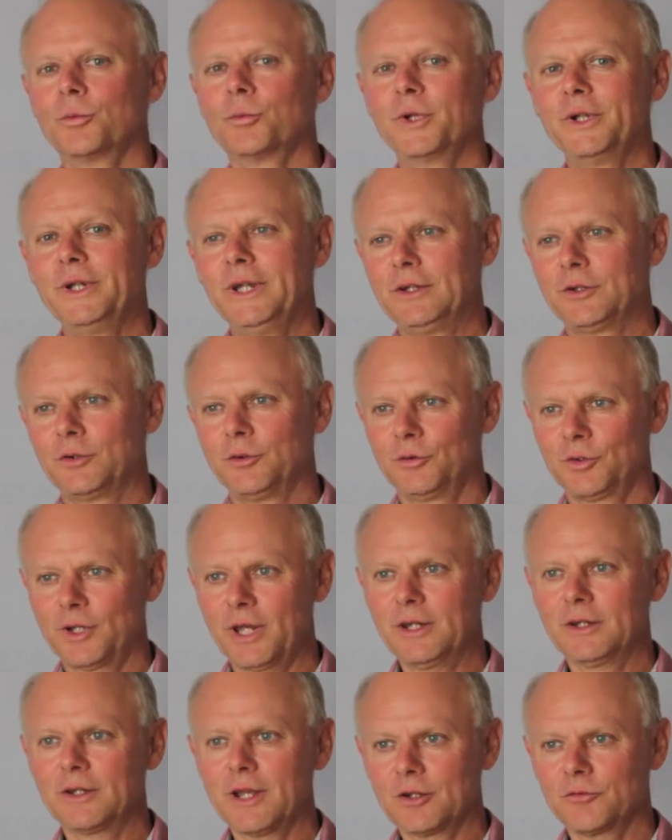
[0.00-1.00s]
We need to
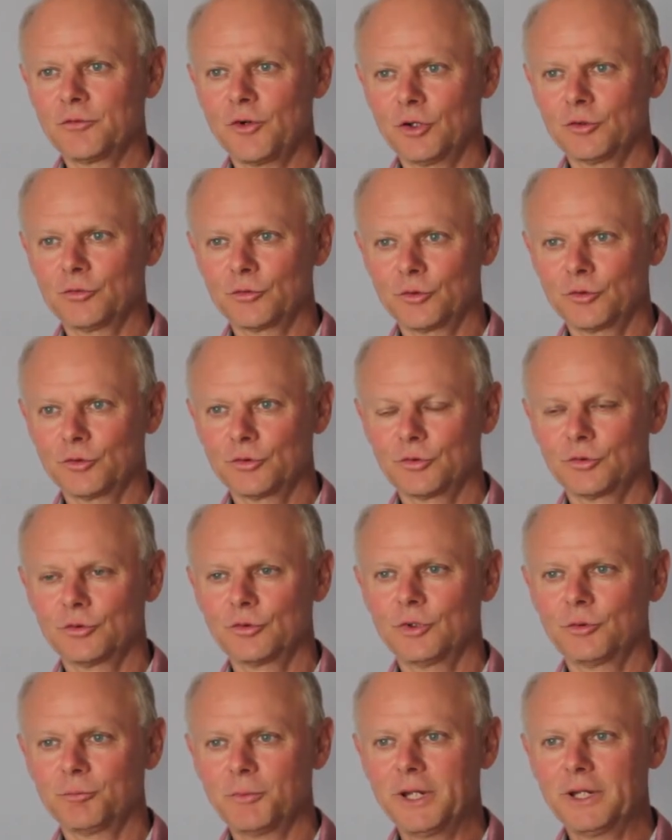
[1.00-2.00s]
take that phosphorus
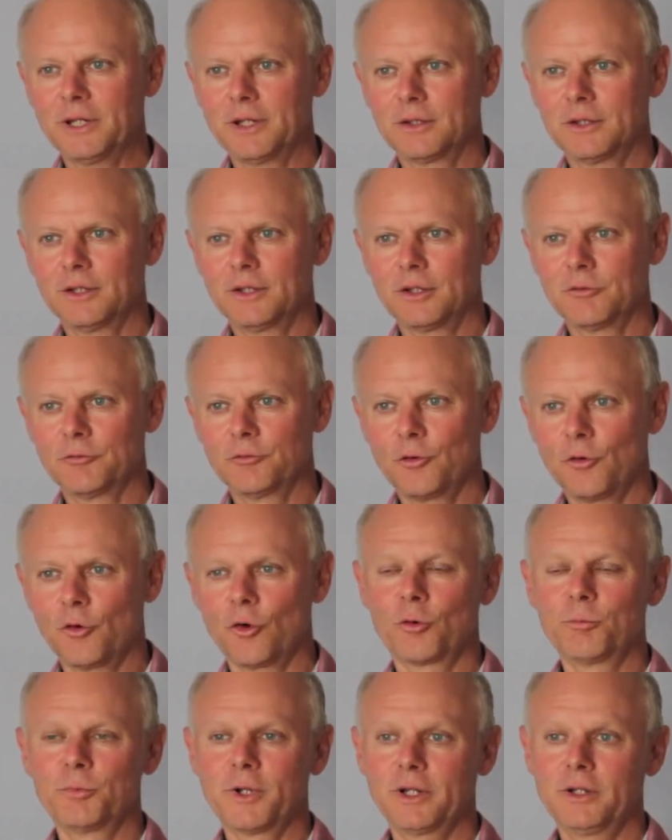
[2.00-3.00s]
and make it in a
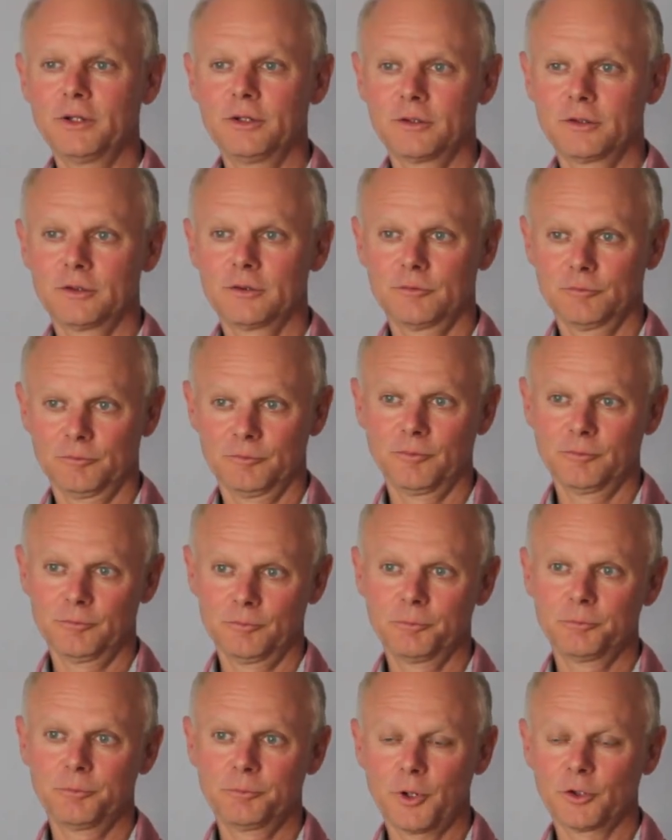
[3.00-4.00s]
form that is
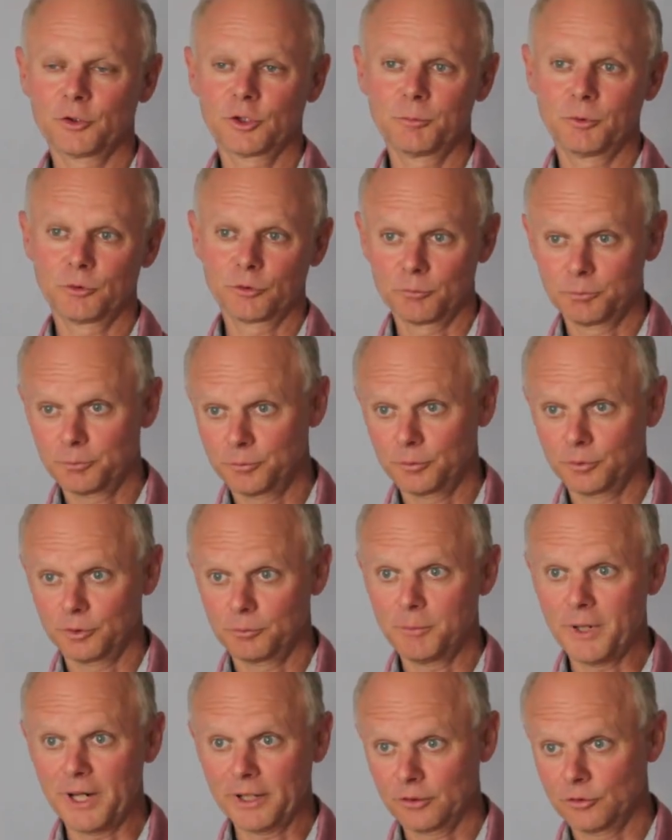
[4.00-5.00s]
possible to
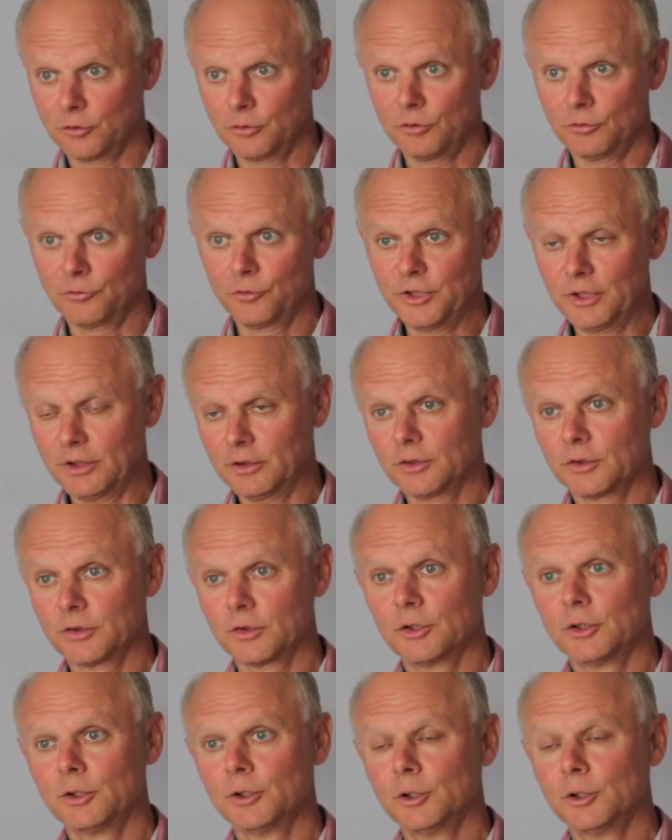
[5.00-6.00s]
put back to the fields.